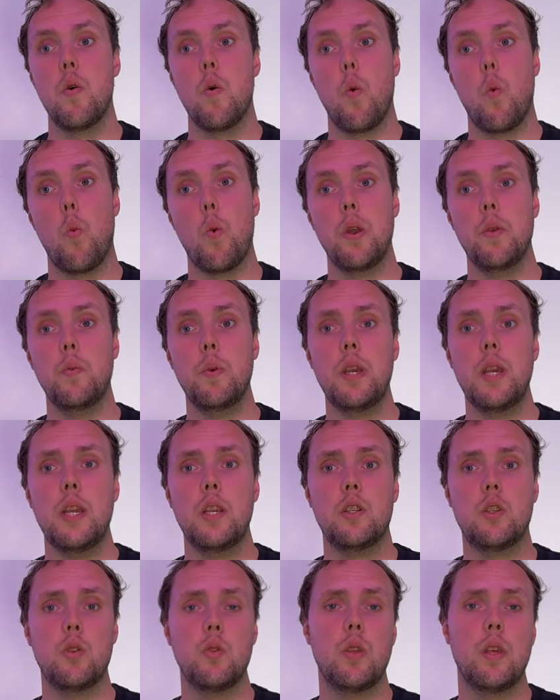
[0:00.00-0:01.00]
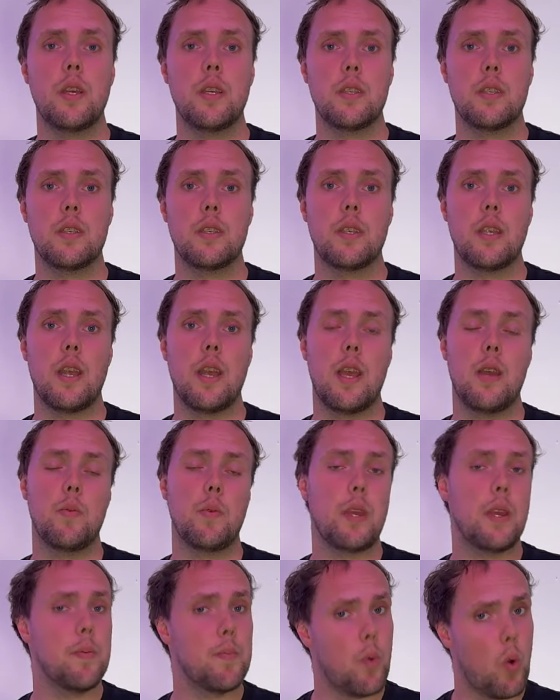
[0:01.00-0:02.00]
When we do this and
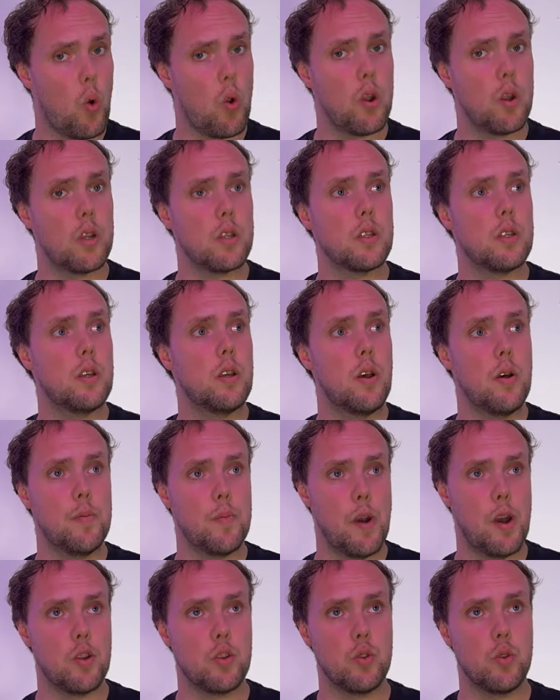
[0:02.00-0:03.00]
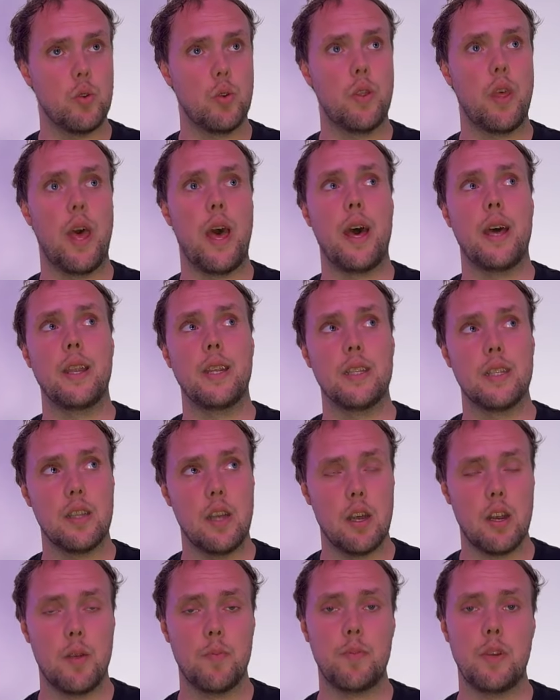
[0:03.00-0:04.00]
we import a module that is
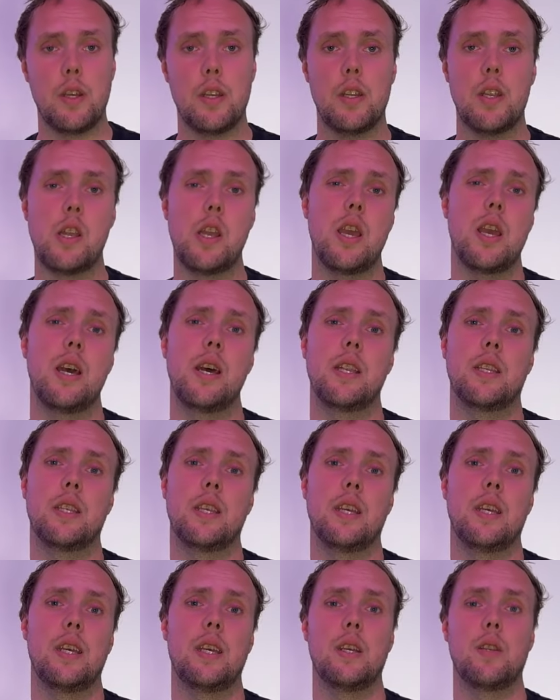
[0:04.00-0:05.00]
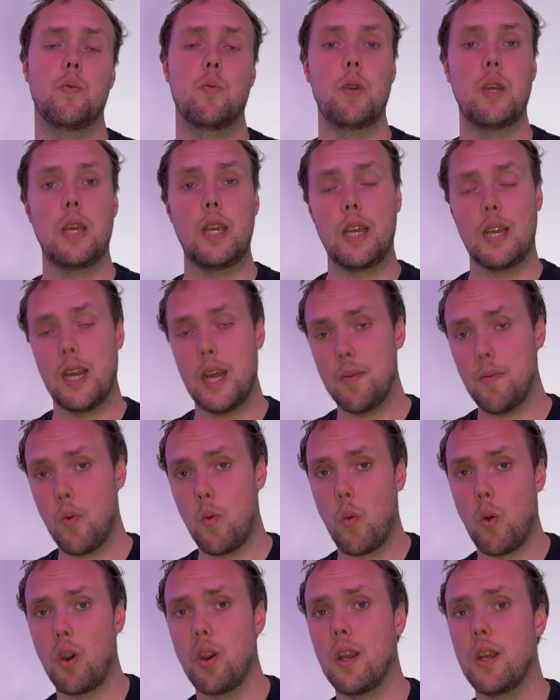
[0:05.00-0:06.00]
not updated yet and we enable
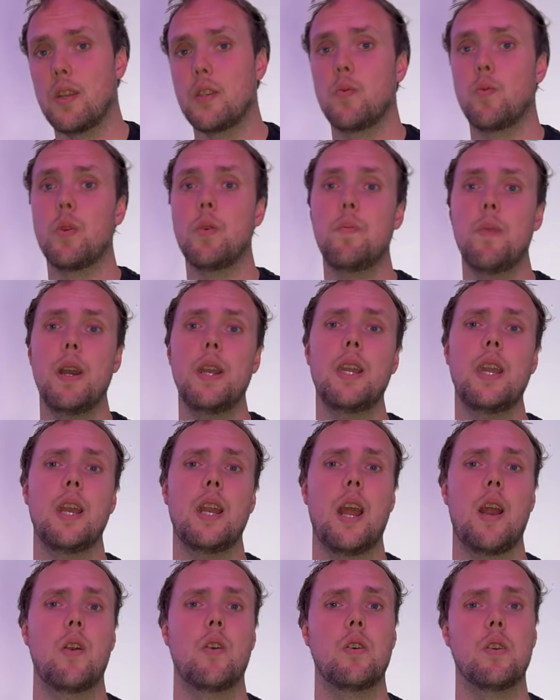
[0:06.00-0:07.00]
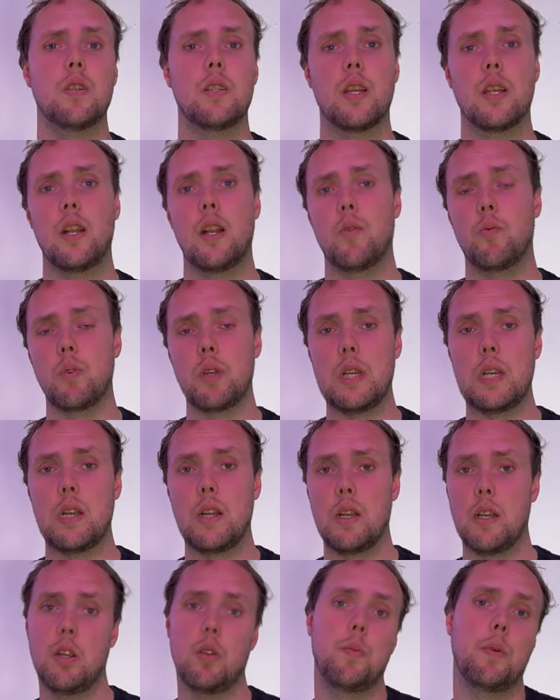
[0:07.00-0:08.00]
warnings, we might get errors that read a
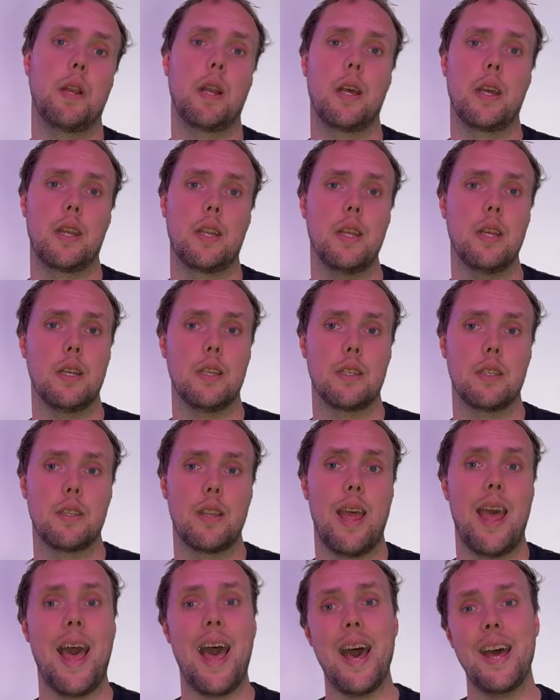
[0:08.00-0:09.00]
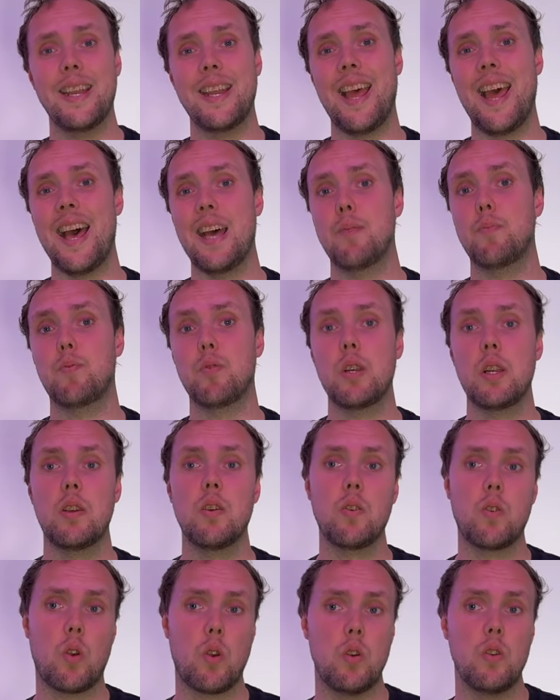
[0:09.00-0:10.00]
little bit like this. Add pre
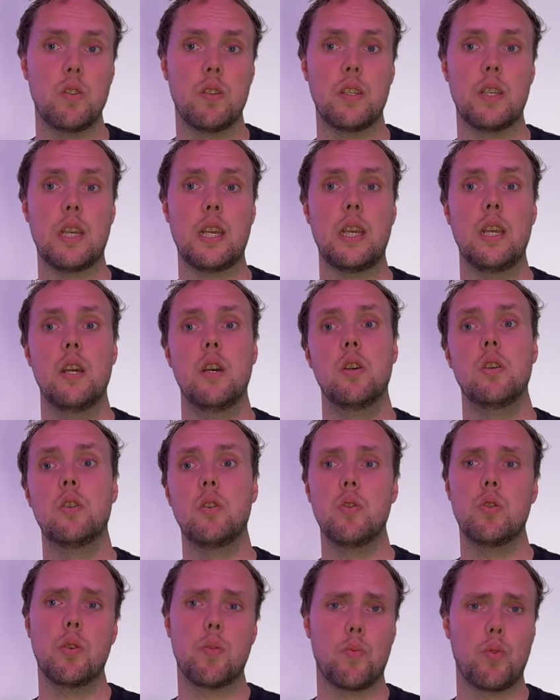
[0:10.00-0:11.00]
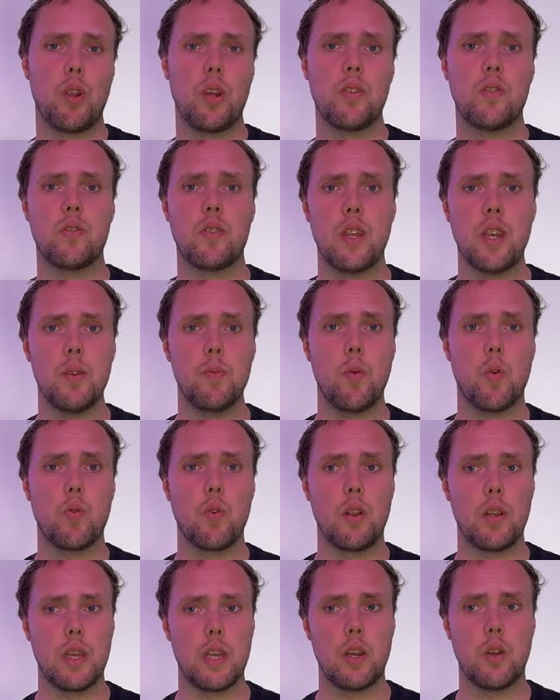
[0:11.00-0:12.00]
preconcurrency to suppress sendable
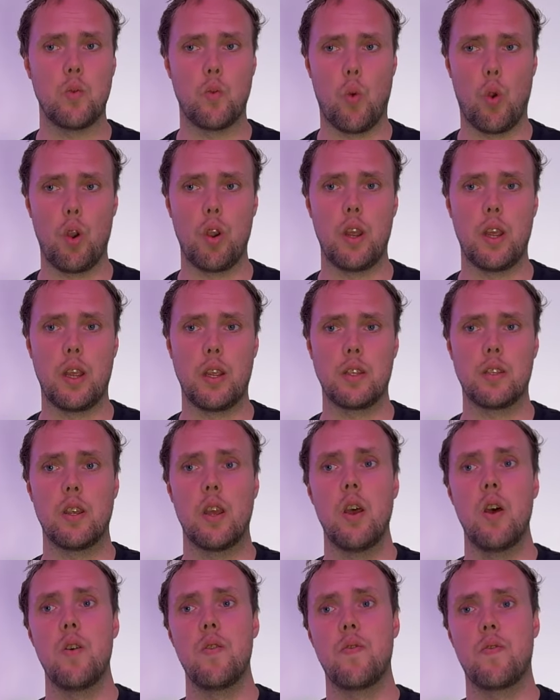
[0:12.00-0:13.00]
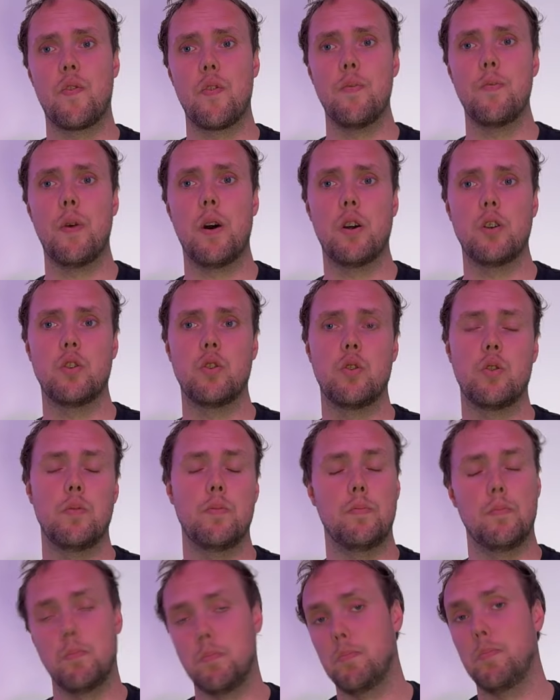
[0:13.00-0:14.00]
related warnings from module
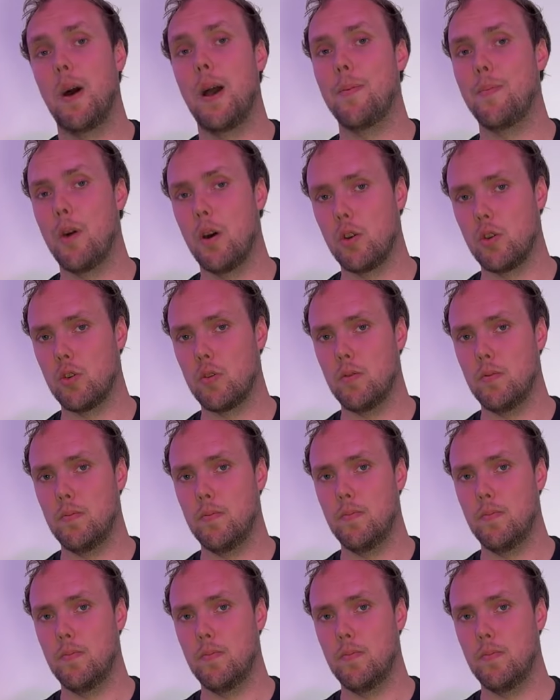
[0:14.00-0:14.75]
my module.